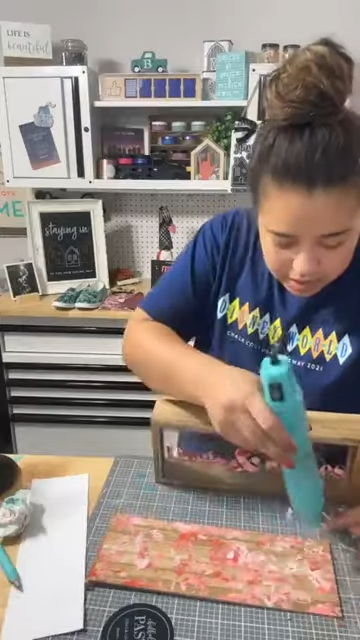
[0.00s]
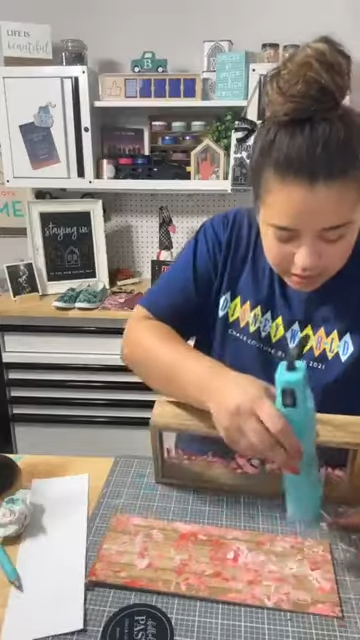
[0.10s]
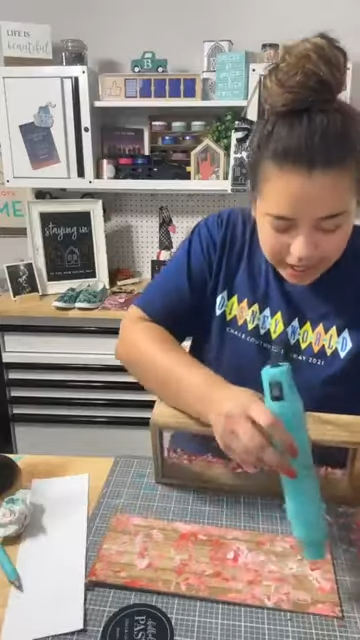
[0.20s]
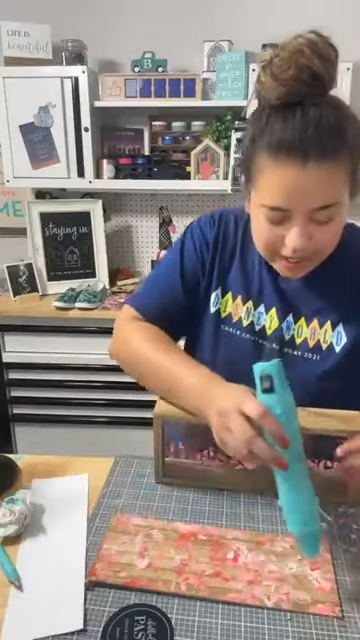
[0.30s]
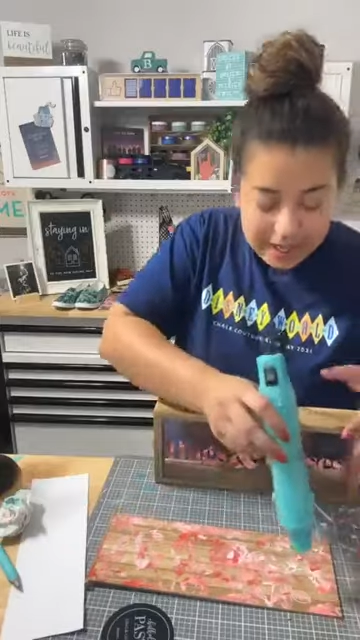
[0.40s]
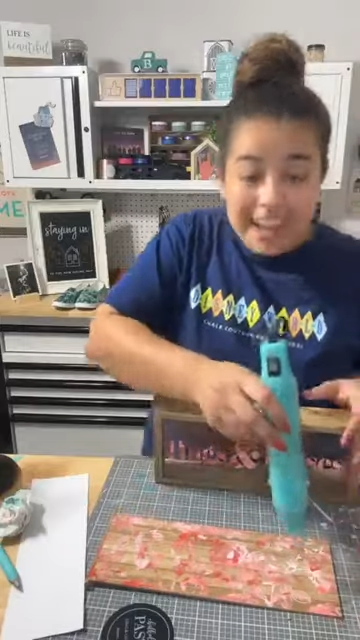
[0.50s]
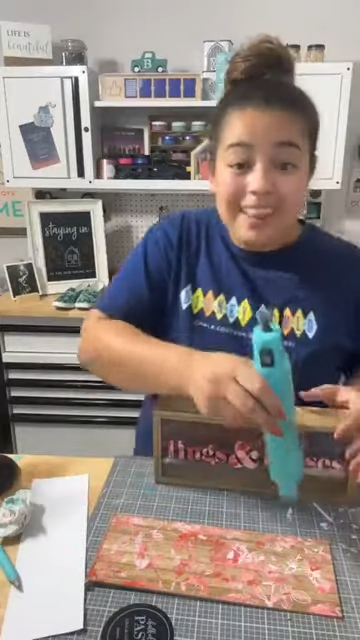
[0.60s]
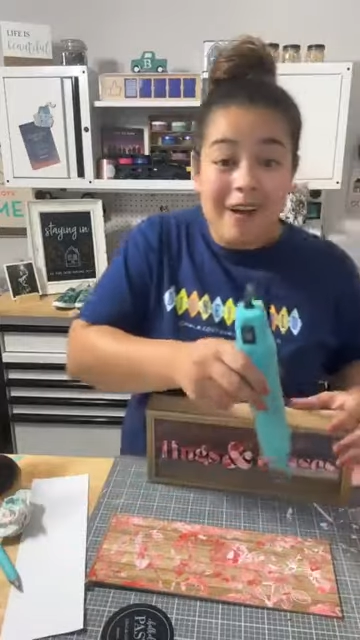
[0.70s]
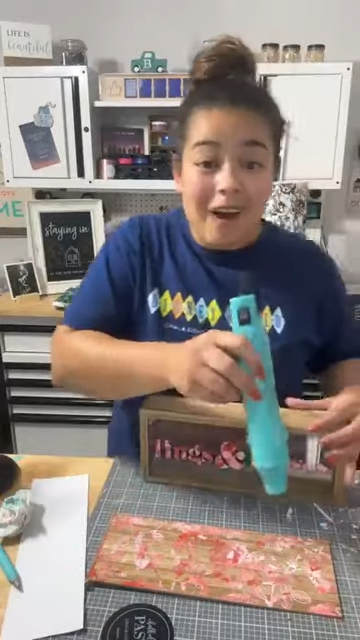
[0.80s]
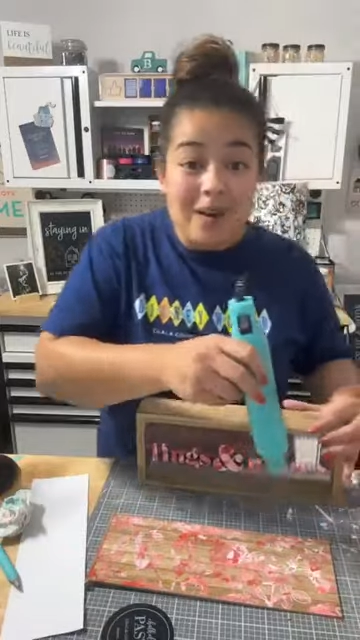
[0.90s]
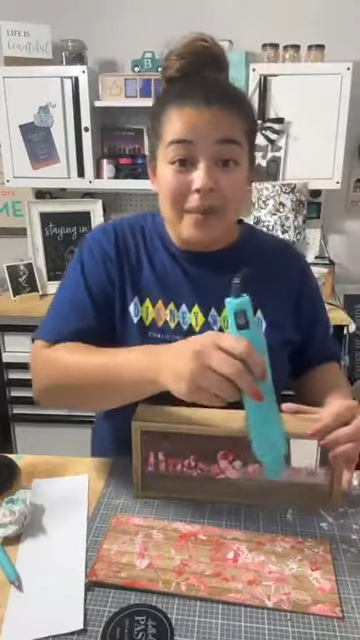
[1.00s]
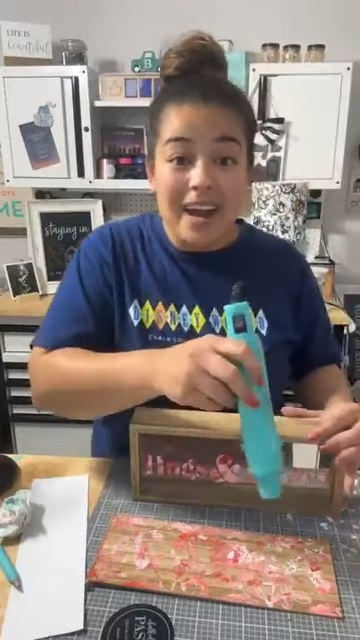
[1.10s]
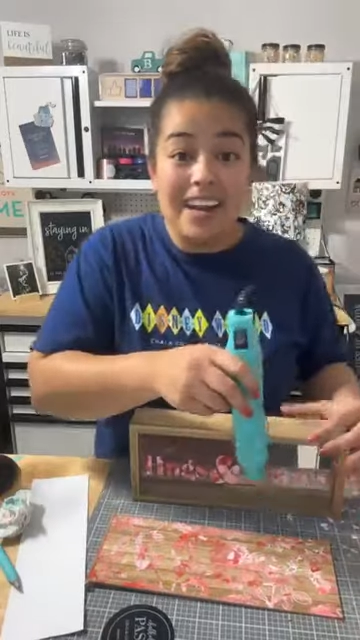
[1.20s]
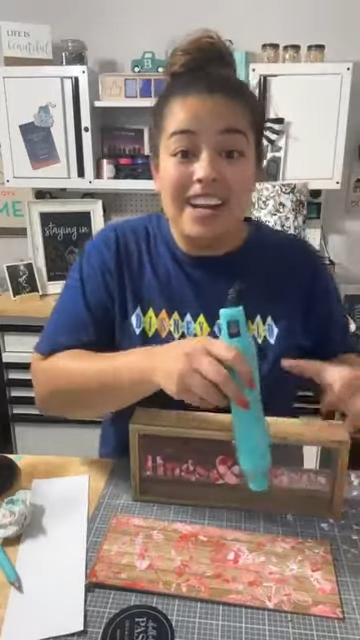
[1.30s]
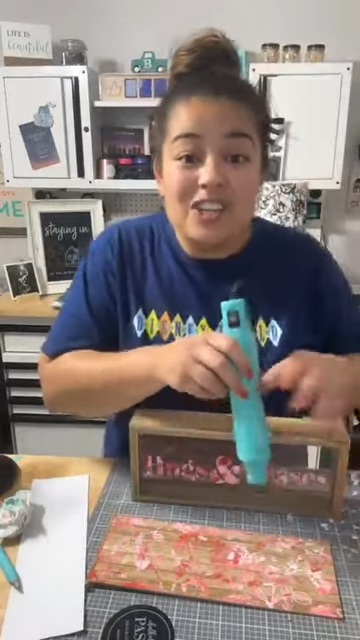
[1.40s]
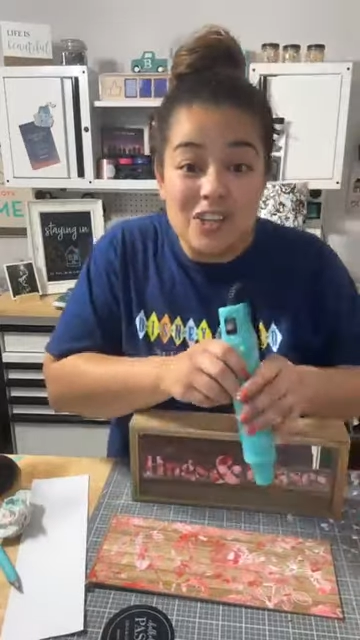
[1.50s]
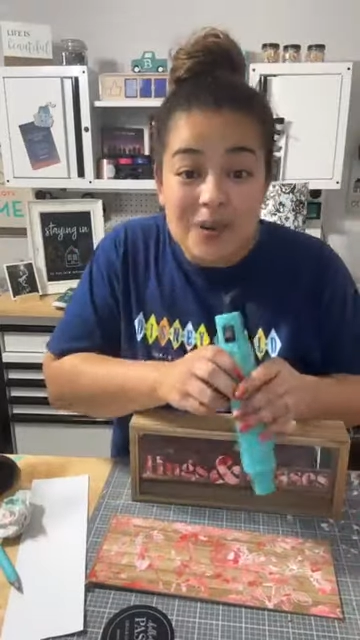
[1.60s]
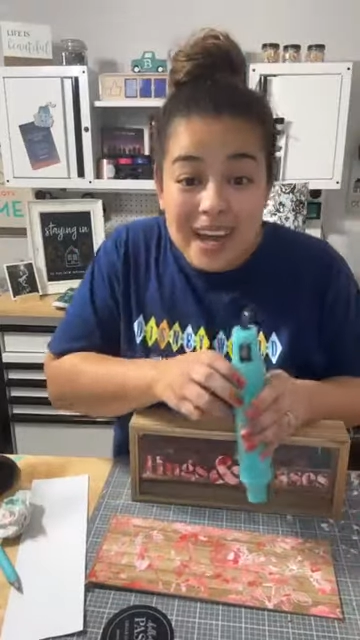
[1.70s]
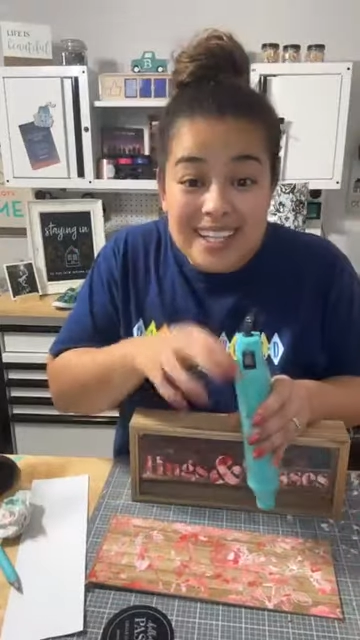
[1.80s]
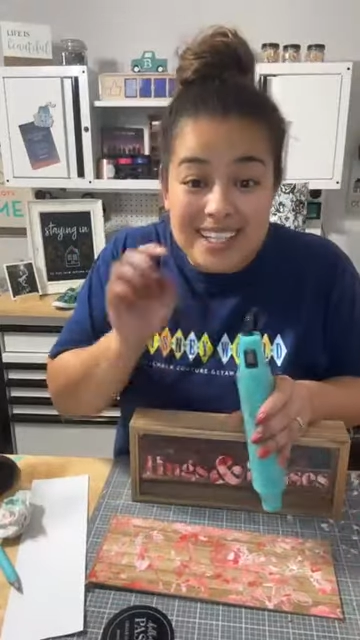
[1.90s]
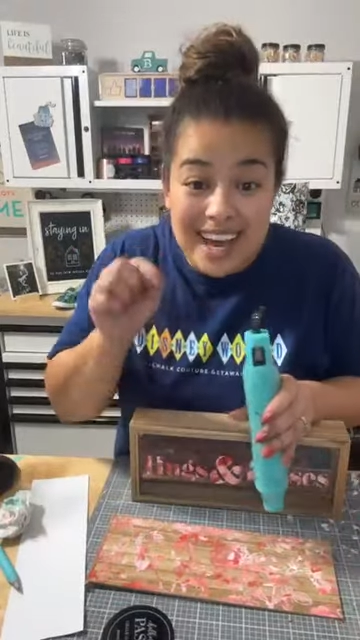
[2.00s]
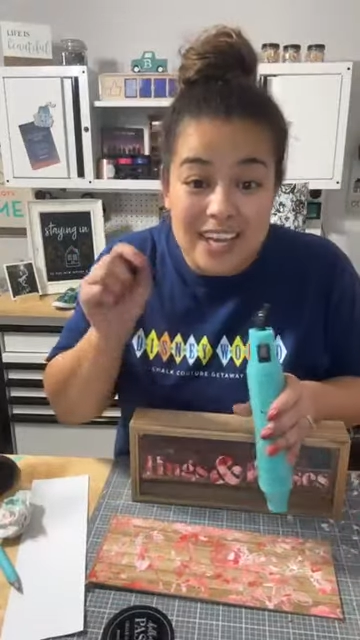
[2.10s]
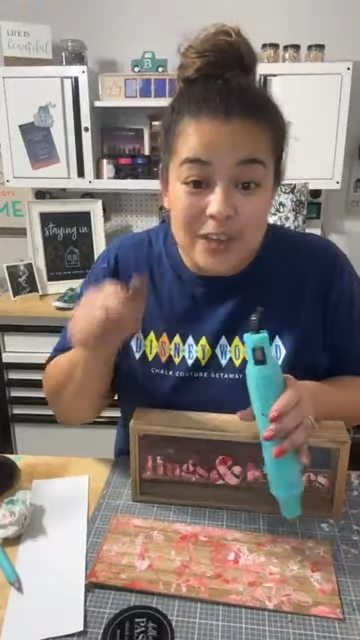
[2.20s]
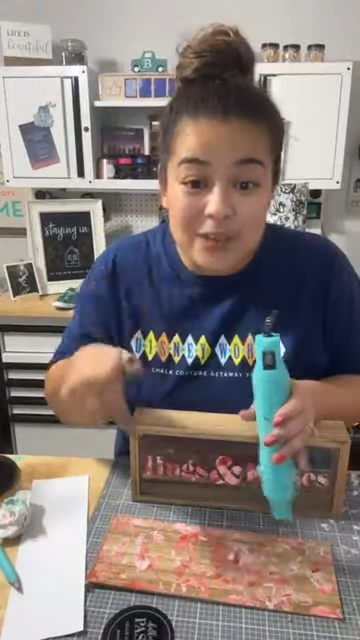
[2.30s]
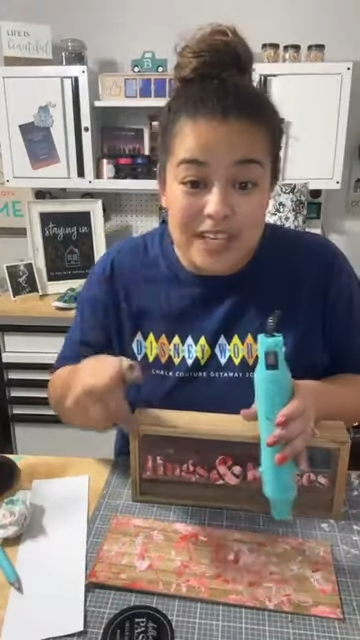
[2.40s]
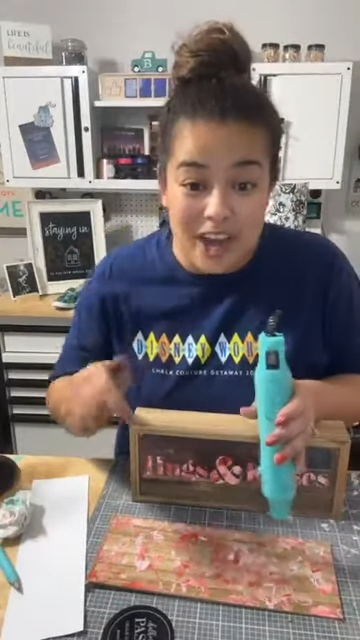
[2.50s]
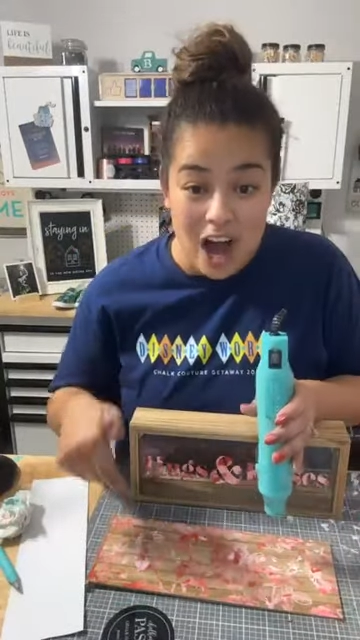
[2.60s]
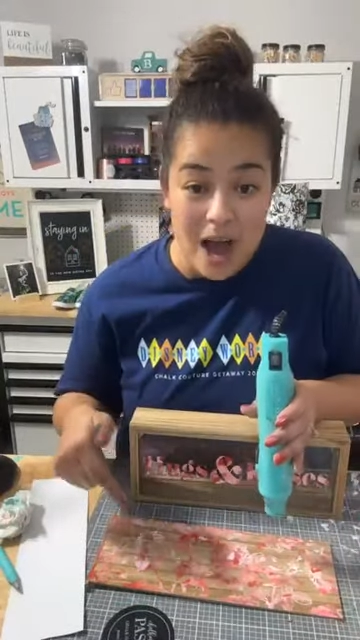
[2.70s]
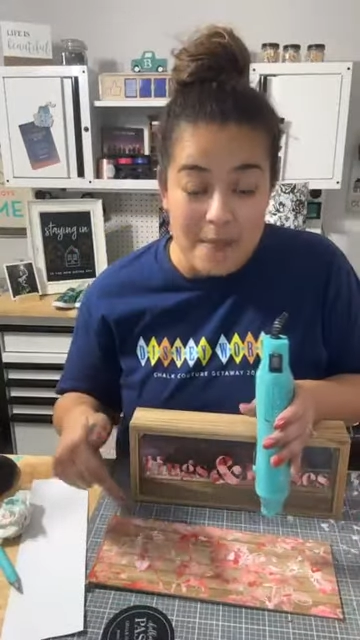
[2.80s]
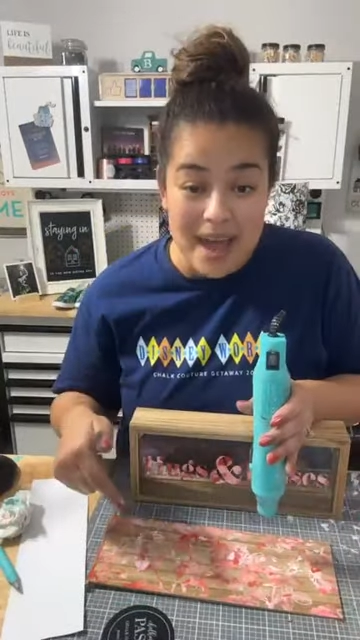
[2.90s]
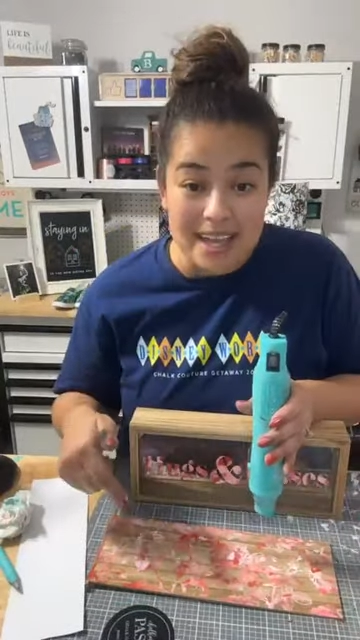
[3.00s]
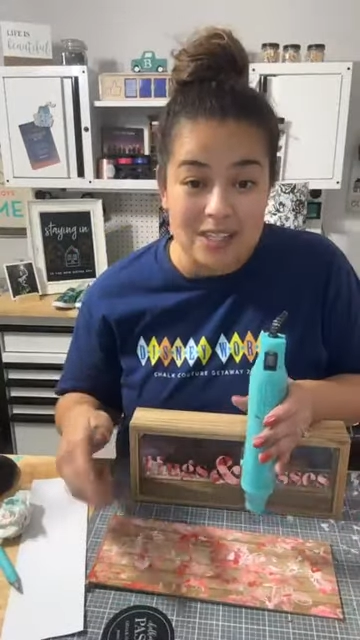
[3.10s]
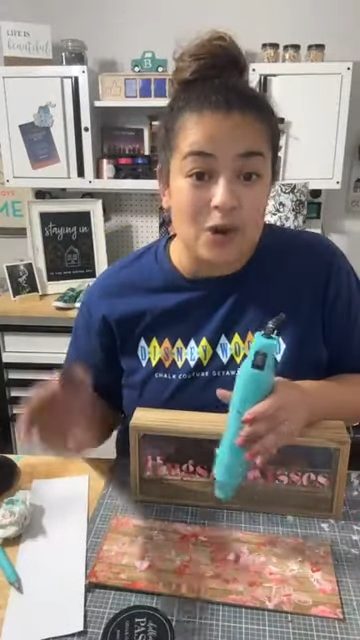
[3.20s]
So again, hit the hard button. Do you guys like using hot mess,